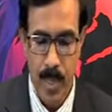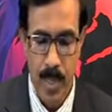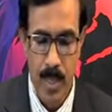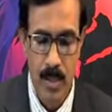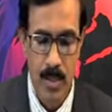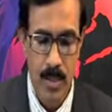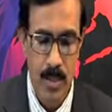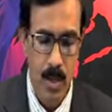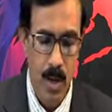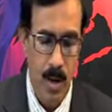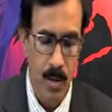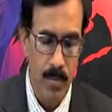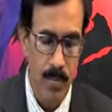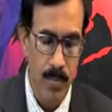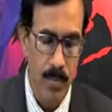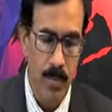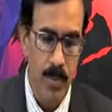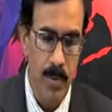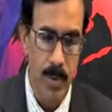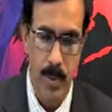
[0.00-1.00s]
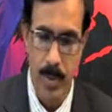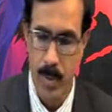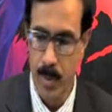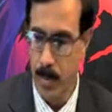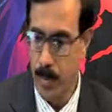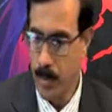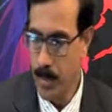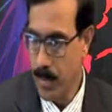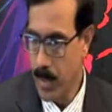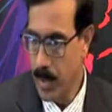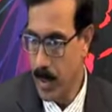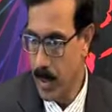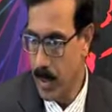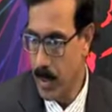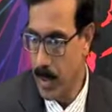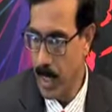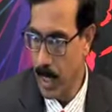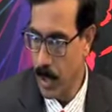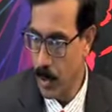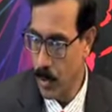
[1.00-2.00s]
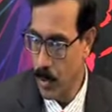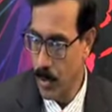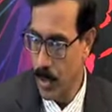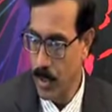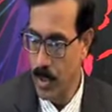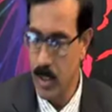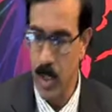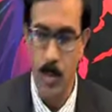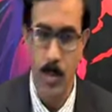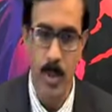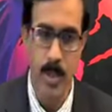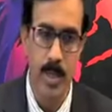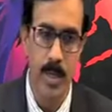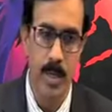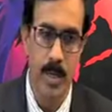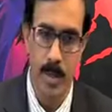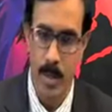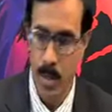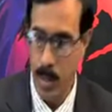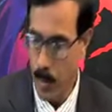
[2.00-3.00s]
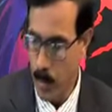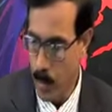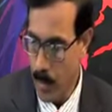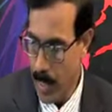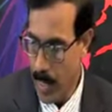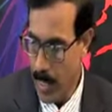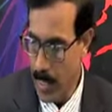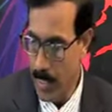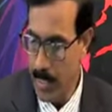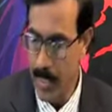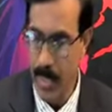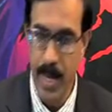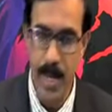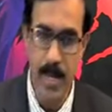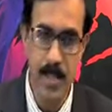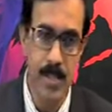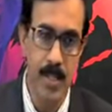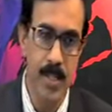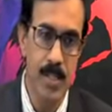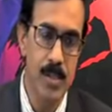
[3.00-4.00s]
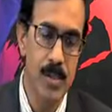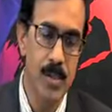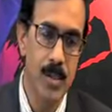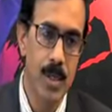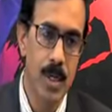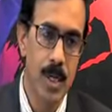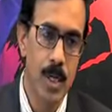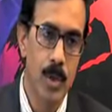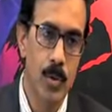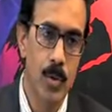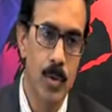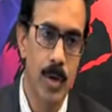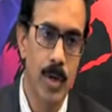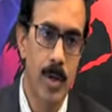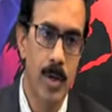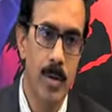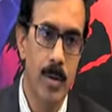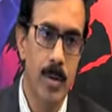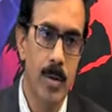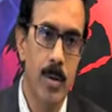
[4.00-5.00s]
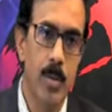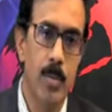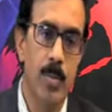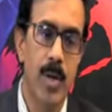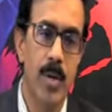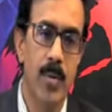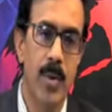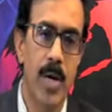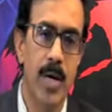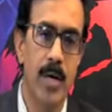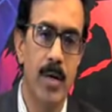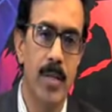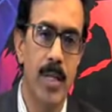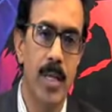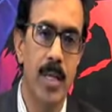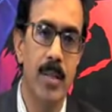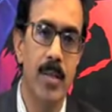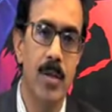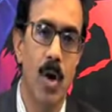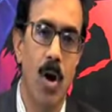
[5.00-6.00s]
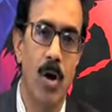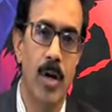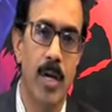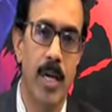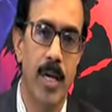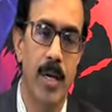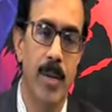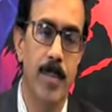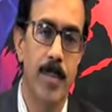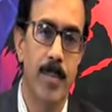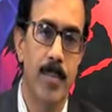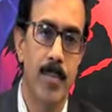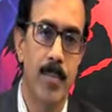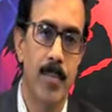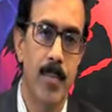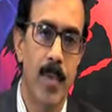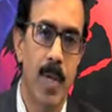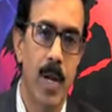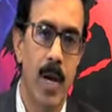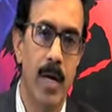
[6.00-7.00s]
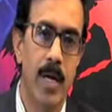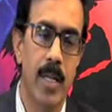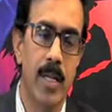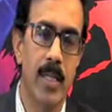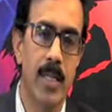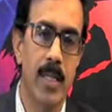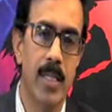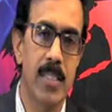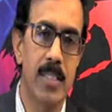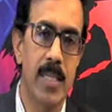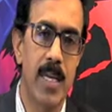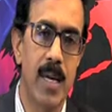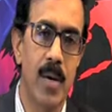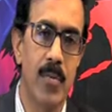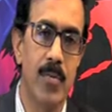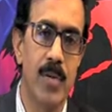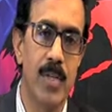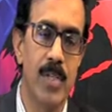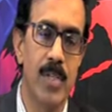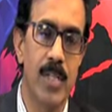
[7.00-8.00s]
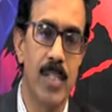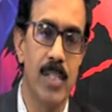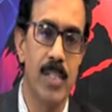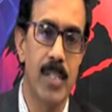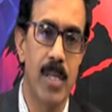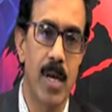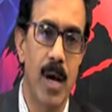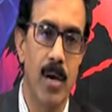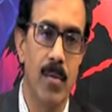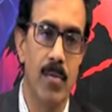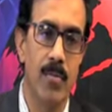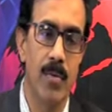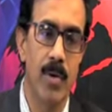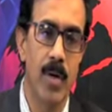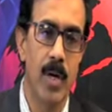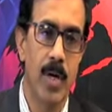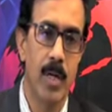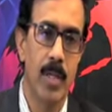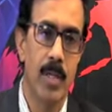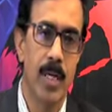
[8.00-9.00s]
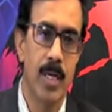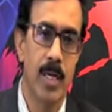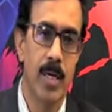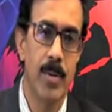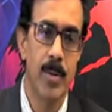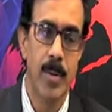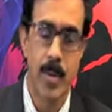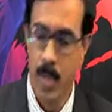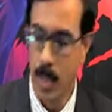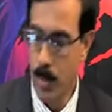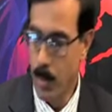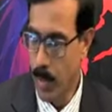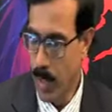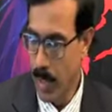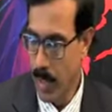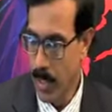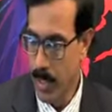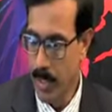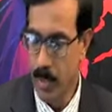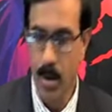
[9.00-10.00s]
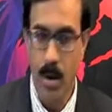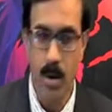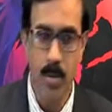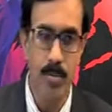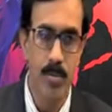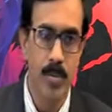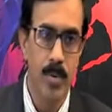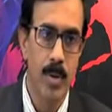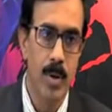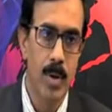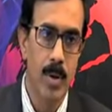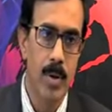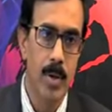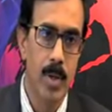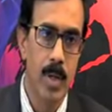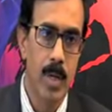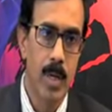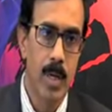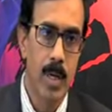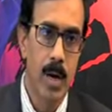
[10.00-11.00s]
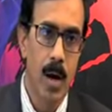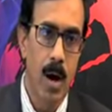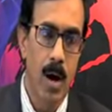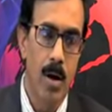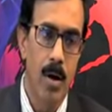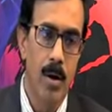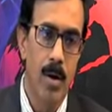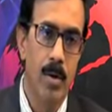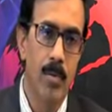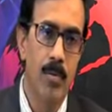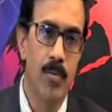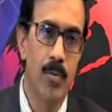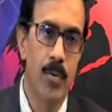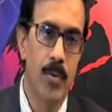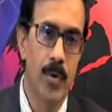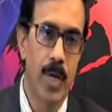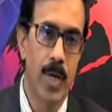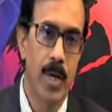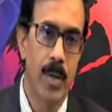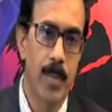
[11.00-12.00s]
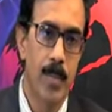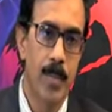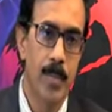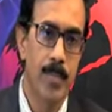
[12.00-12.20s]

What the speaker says: Instead of they are using some other mild reagents to prevent the knocking and increase the efficiency of the burning of fuel.